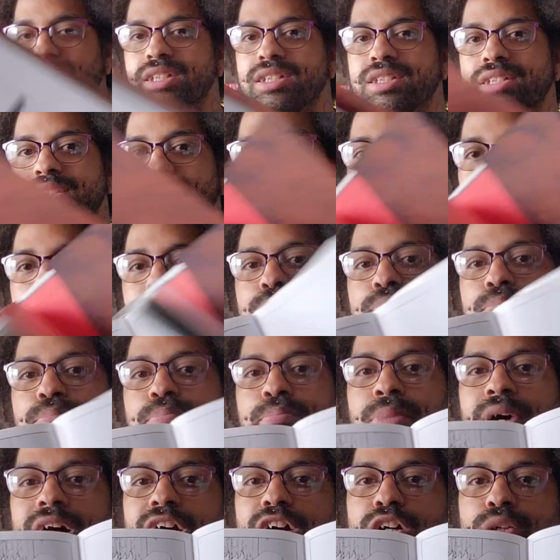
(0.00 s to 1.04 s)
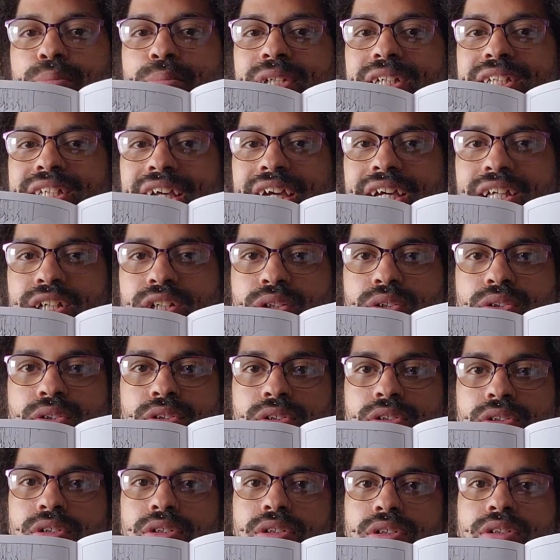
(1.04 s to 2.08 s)
it's like
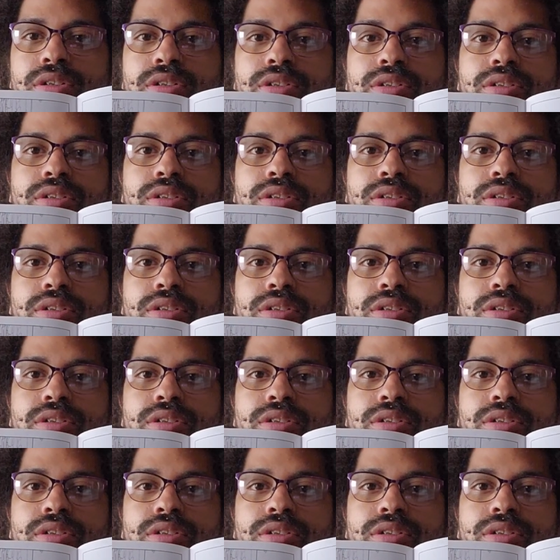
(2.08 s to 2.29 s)
biomechanical,